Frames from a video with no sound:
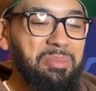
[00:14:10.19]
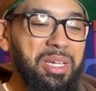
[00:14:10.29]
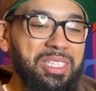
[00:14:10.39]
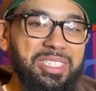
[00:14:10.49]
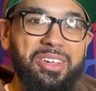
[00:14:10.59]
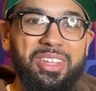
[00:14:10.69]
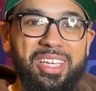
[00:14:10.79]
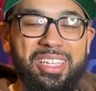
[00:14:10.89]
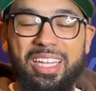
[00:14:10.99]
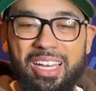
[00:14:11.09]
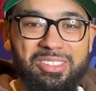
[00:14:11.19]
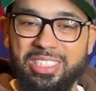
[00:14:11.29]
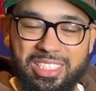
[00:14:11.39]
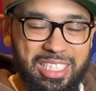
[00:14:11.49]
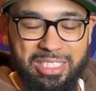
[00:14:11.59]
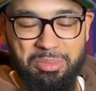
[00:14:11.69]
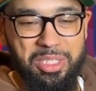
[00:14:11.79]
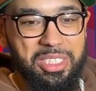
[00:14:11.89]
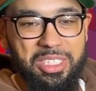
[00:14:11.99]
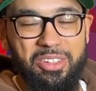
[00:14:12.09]
but until then, I'll just say some
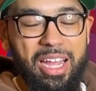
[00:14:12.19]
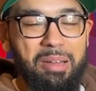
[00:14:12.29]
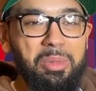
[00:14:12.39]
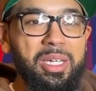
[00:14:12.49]
cheesy crap.